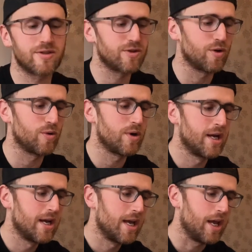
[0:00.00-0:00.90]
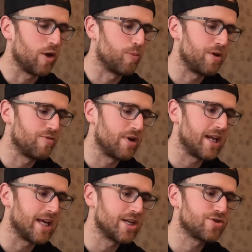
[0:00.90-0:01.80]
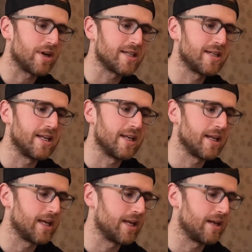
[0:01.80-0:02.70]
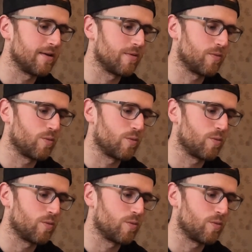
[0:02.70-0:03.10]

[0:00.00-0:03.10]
So it'll be really interesting in